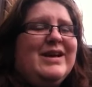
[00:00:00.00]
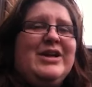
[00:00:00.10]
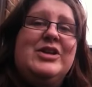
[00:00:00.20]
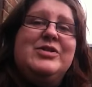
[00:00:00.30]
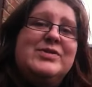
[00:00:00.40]

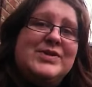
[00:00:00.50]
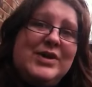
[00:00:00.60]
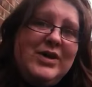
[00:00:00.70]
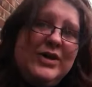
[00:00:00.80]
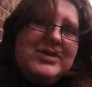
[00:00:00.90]
a new
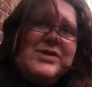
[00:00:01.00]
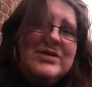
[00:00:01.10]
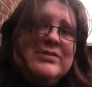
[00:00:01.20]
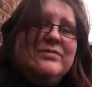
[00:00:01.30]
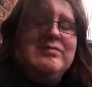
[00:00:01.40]

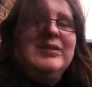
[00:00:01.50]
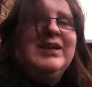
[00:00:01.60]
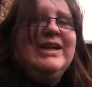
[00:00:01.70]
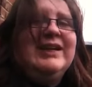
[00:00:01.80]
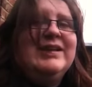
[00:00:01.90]
start,
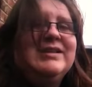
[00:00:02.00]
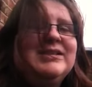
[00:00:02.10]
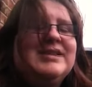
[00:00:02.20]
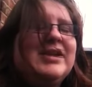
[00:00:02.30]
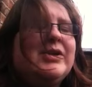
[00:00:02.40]
really.
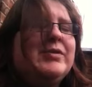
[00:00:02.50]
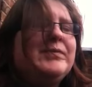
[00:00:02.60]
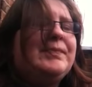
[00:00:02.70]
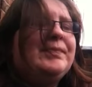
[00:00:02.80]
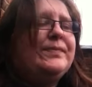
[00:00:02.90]
So,
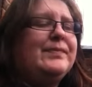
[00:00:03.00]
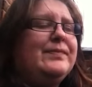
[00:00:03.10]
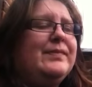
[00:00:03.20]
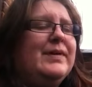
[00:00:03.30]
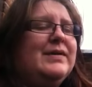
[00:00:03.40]

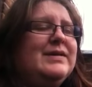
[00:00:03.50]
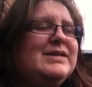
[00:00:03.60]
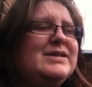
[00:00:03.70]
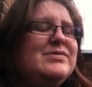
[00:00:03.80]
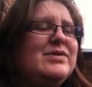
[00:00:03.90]

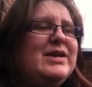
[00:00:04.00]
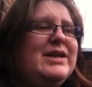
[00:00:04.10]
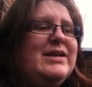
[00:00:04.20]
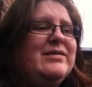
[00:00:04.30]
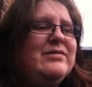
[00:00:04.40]
this is
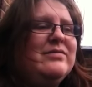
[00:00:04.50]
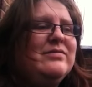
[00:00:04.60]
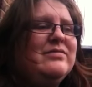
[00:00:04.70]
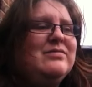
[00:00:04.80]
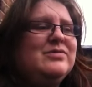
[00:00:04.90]
really
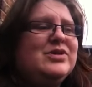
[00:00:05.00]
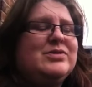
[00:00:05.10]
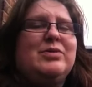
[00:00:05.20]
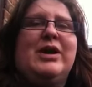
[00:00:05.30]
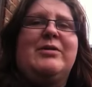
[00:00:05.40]

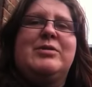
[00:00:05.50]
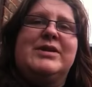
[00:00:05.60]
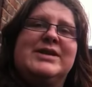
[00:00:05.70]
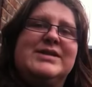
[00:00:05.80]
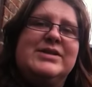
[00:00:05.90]
just what I
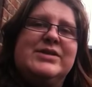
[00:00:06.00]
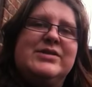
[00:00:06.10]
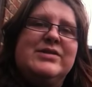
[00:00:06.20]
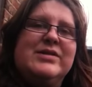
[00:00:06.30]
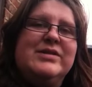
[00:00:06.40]
wanted to
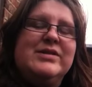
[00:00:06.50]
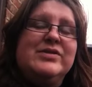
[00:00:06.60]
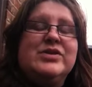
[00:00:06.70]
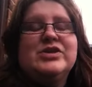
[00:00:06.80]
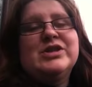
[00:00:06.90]

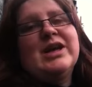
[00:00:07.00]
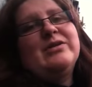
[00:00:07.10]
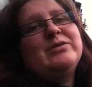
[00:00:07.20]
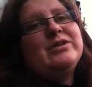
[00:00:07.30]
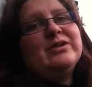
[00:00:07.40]
to
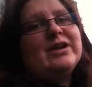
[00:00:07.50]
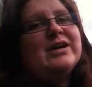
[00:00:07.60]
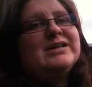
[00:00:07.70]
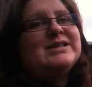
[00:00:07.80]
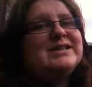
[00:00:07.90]
share with you
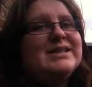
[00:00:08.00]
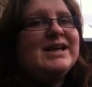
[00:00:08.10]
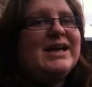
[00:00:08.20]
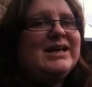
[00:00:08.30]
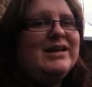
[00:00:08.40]
guys
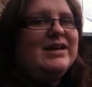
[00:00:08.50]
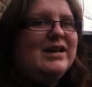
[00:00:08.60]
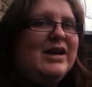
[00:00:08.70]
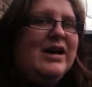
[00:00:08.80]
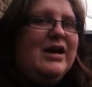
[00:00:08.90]
today.
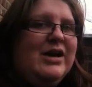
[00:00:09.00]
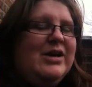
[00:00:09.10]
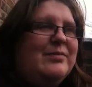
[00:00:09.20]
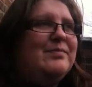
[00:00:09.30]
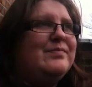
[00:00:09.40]

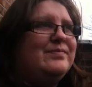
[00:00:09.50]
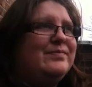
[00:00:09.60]
Um,